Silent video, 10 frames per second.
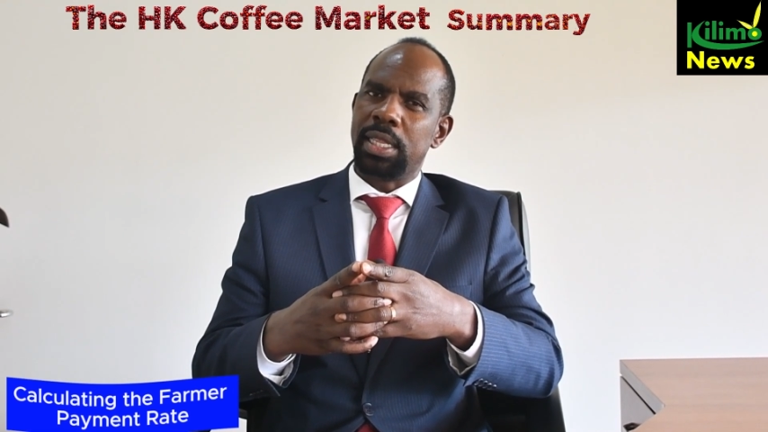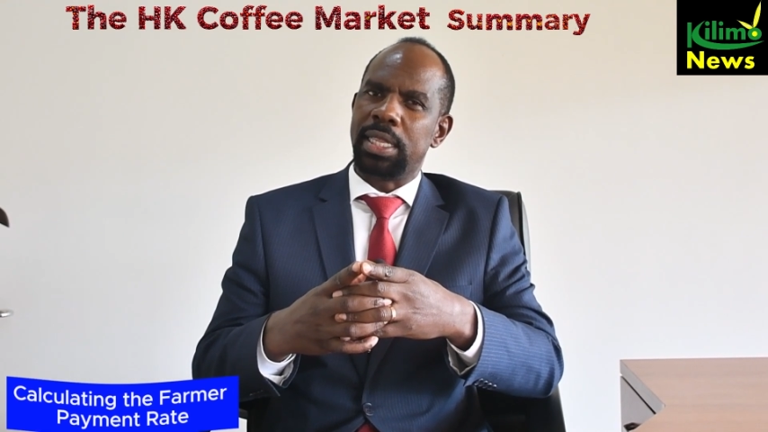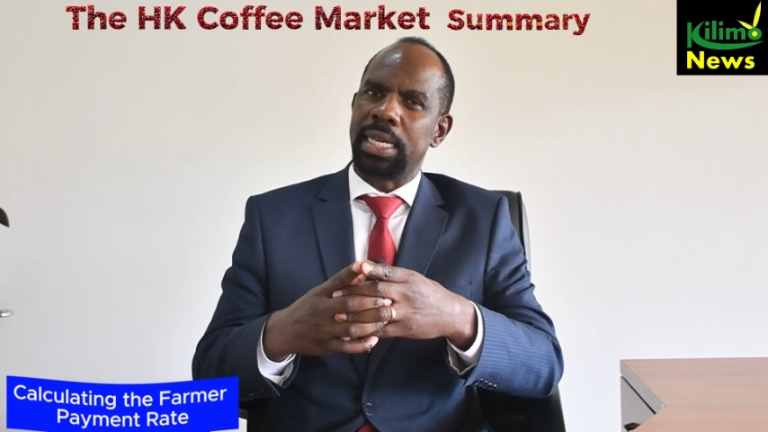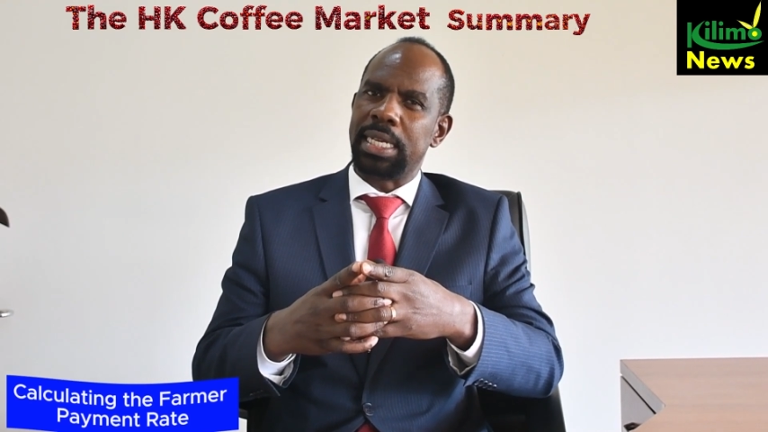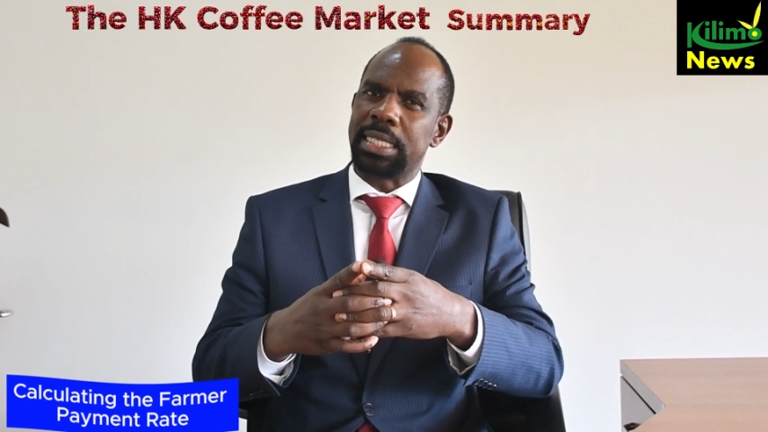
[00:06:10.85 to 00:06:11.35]

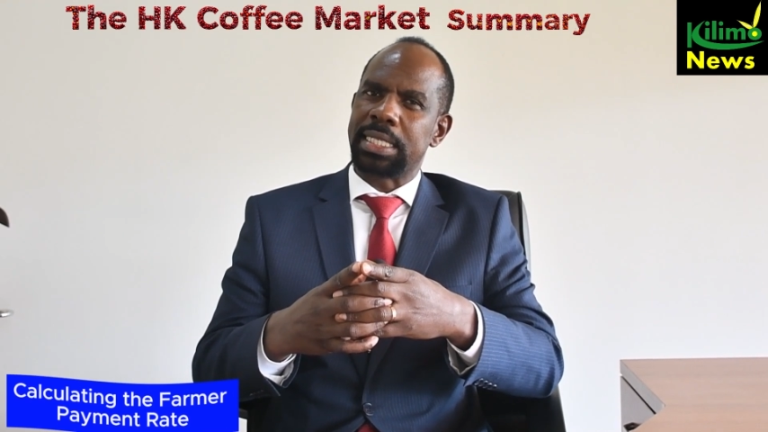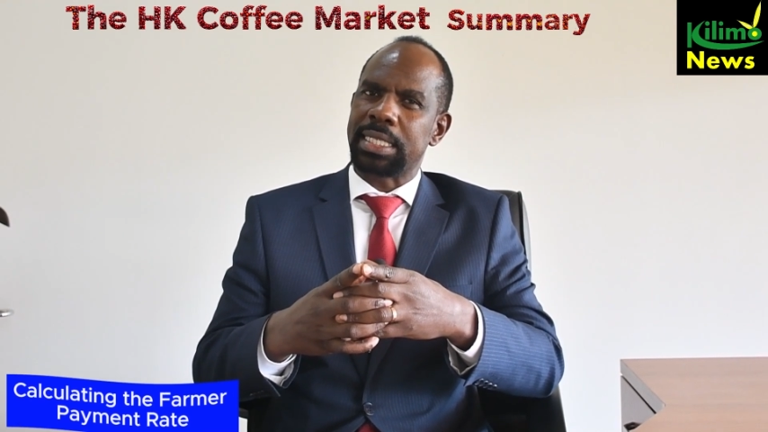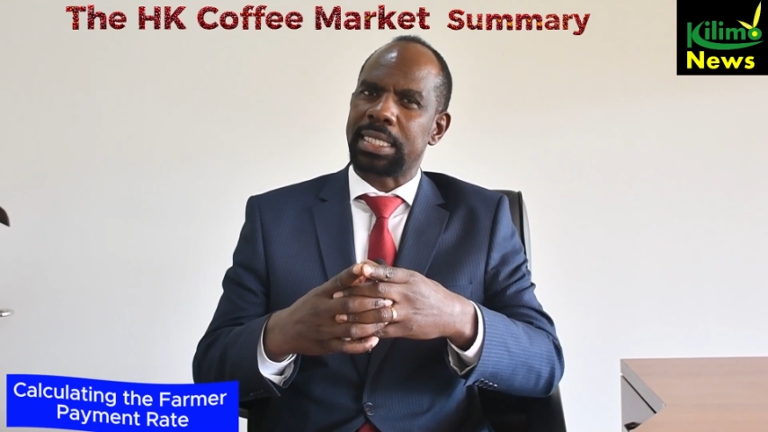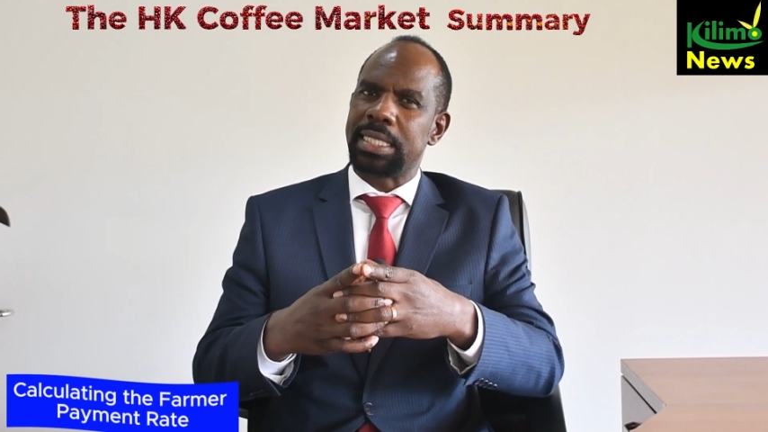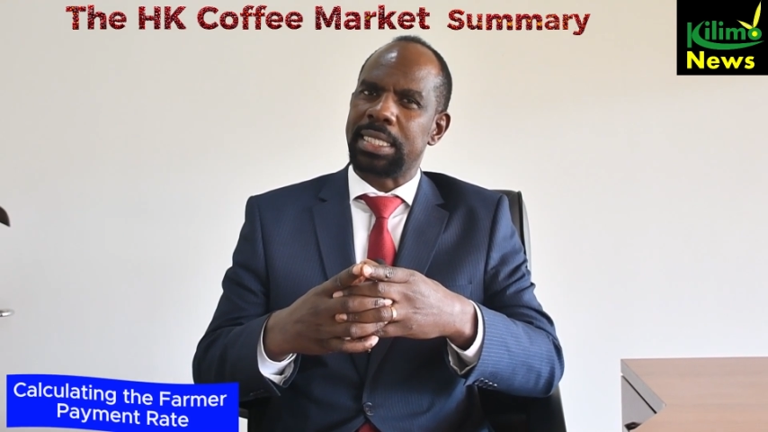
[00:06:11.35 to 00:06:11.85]

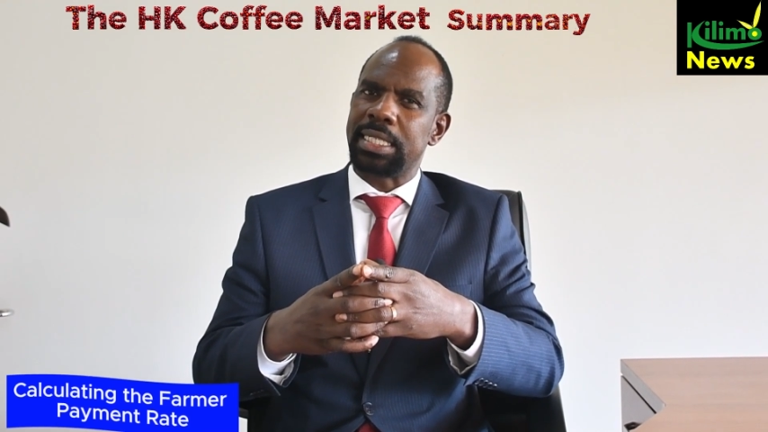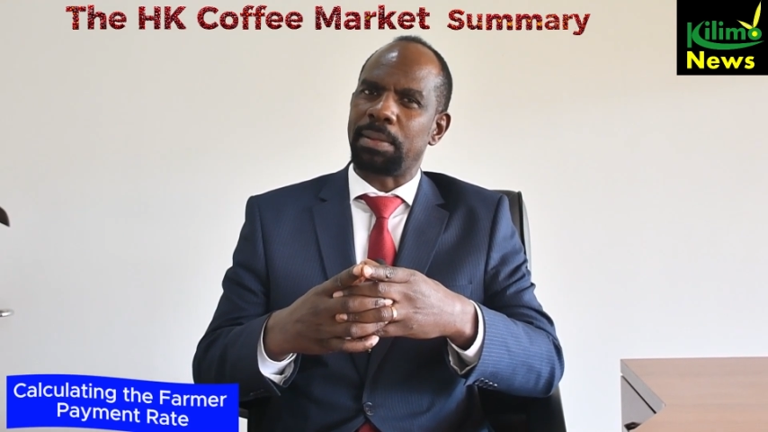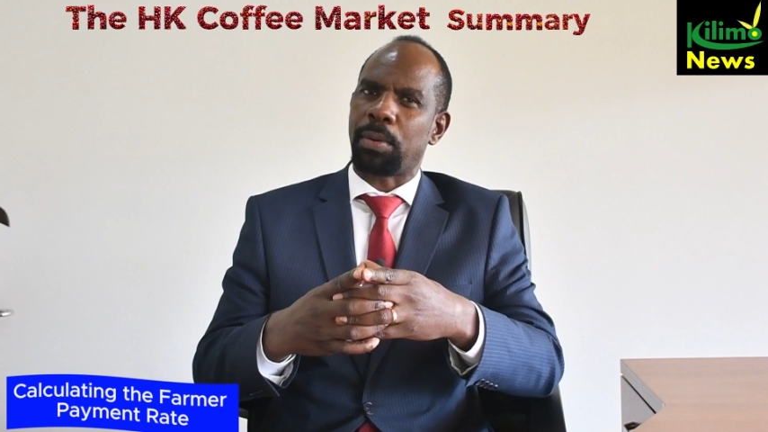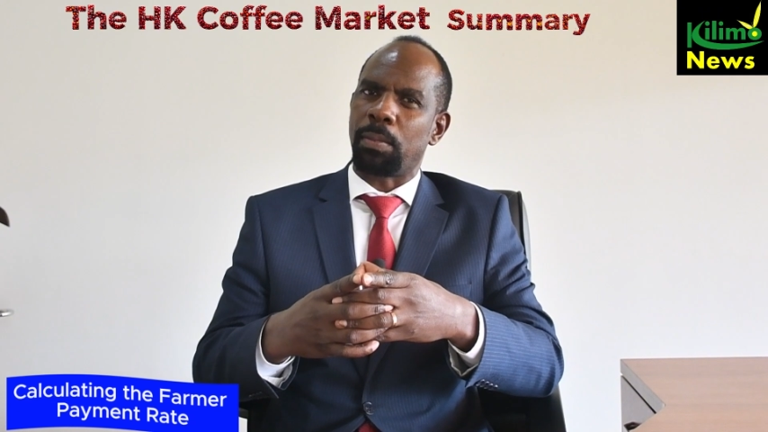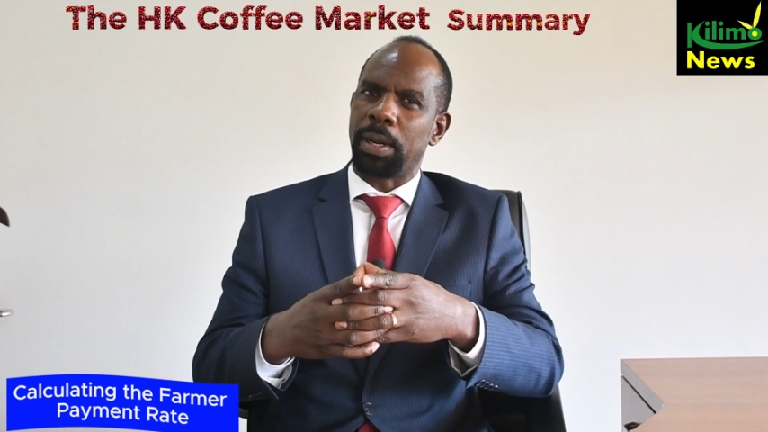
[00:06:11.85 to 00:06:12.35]
there's a
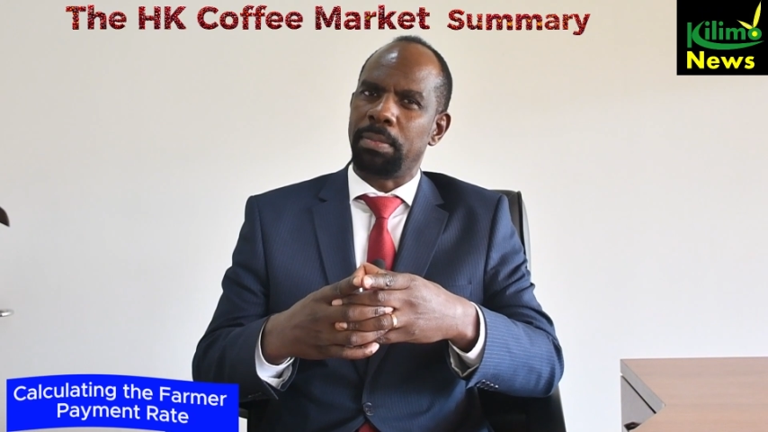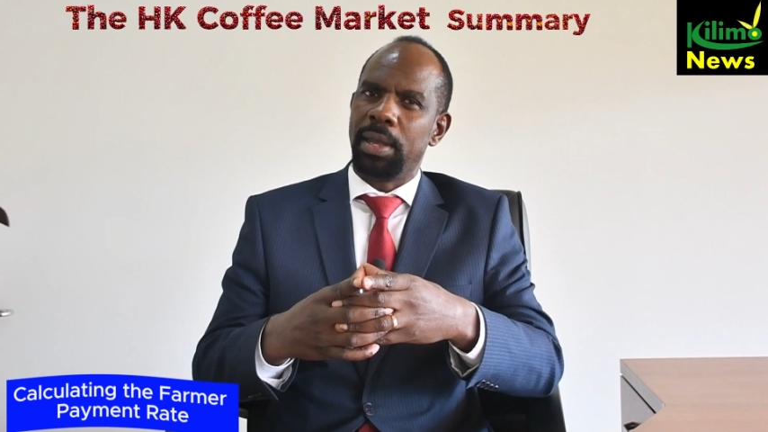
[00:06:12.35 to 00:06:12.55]
problem.